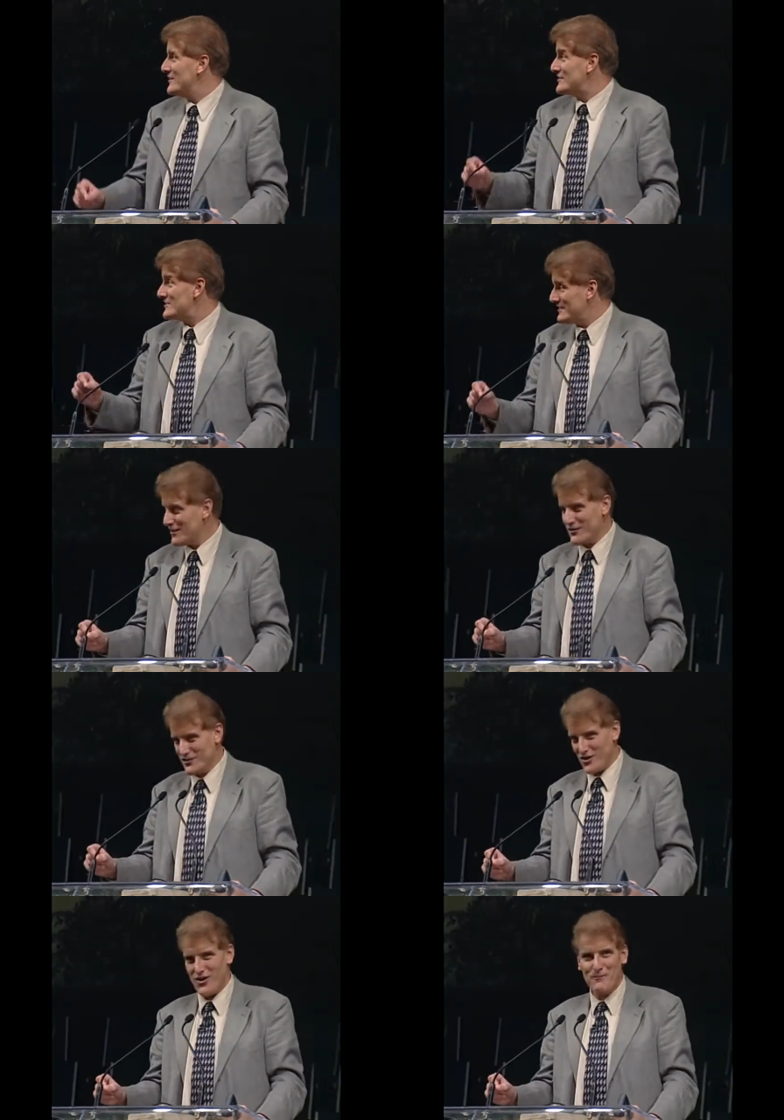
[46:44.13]
that's still on
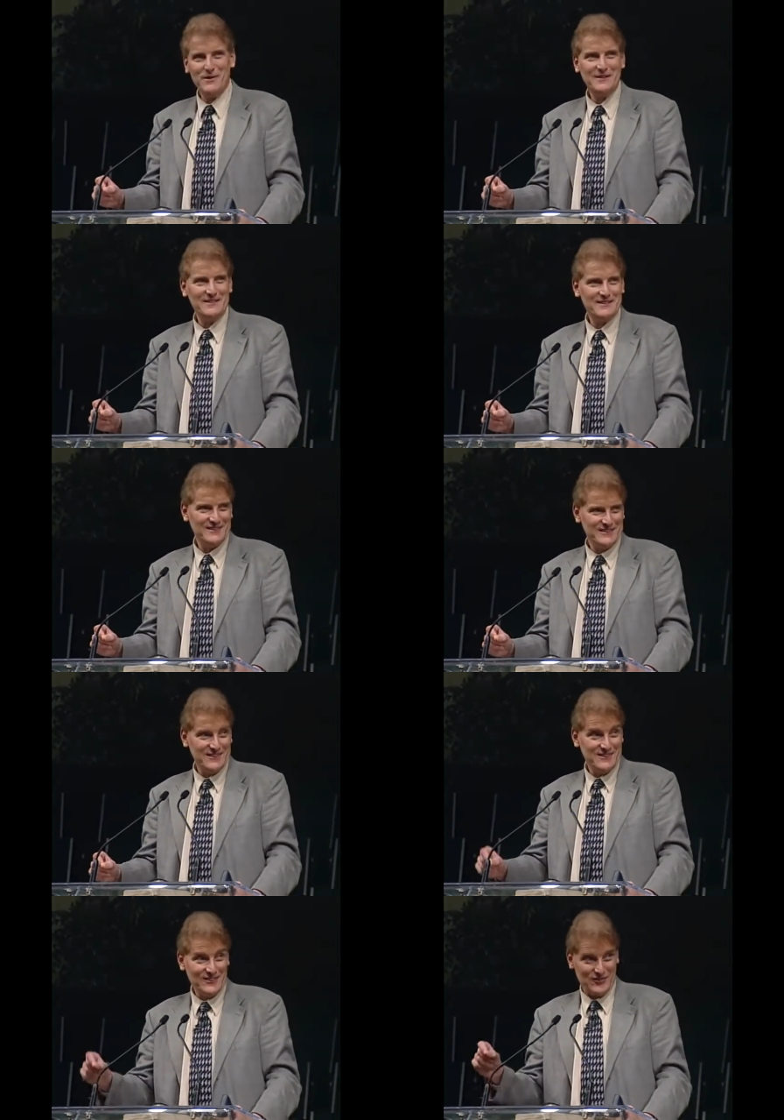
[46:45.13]
the job,
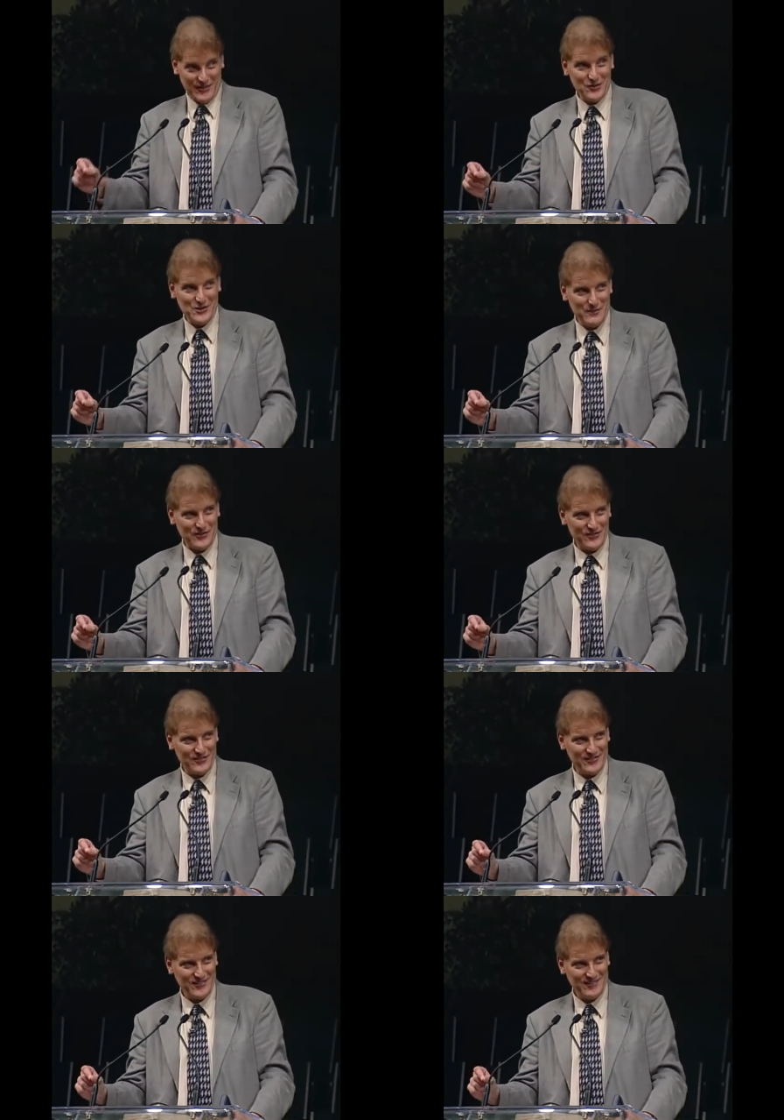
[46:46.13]
still
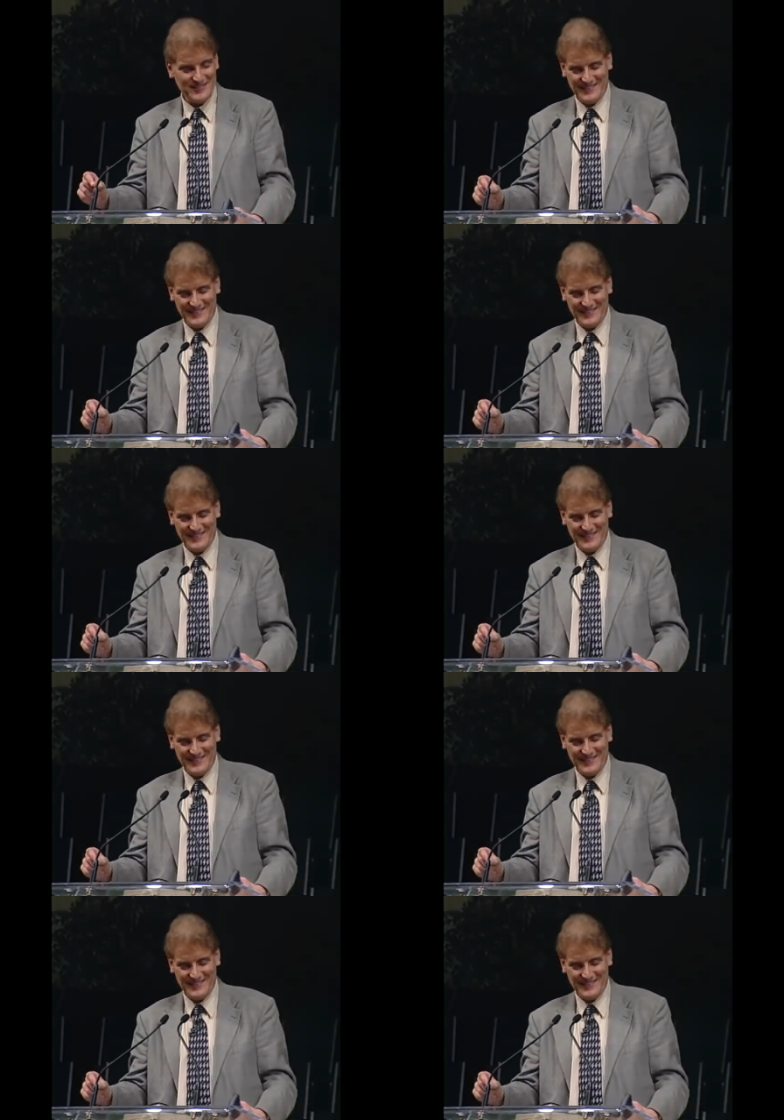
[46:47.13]
commissioned